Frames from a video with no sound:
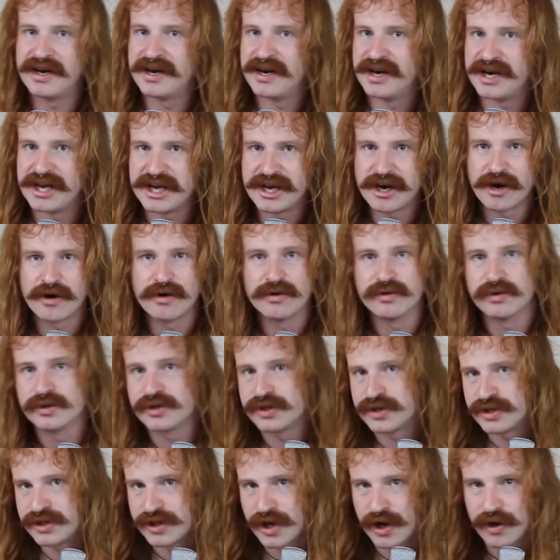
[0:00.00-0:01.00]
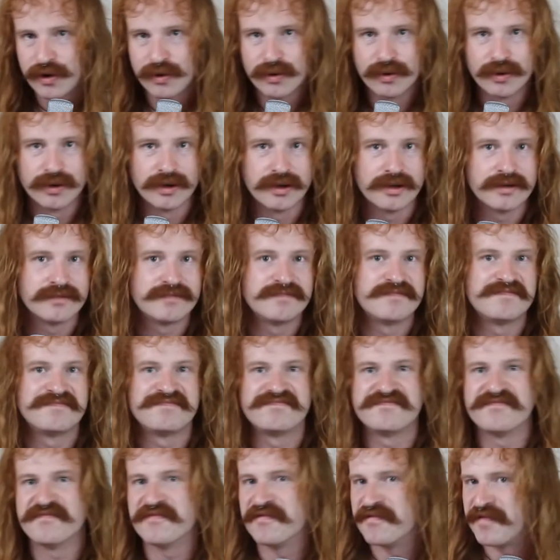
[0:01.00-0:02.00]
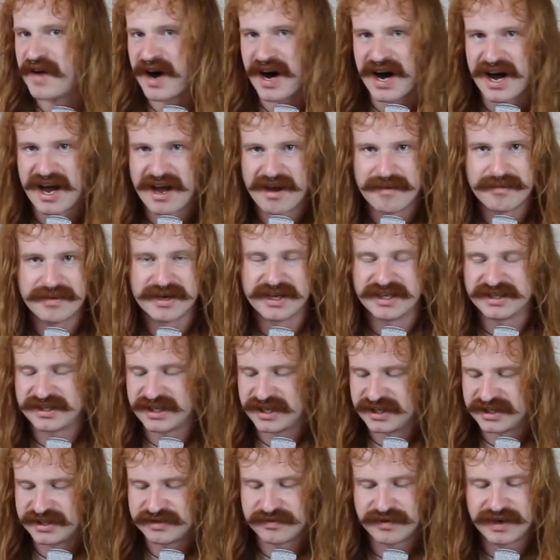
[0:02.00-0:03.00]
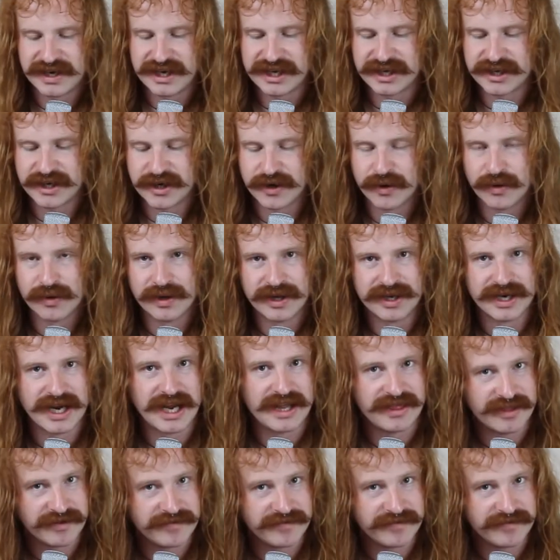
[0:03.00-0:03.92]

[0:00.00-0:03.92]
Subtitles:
neo soul vibe. It's really cool, and the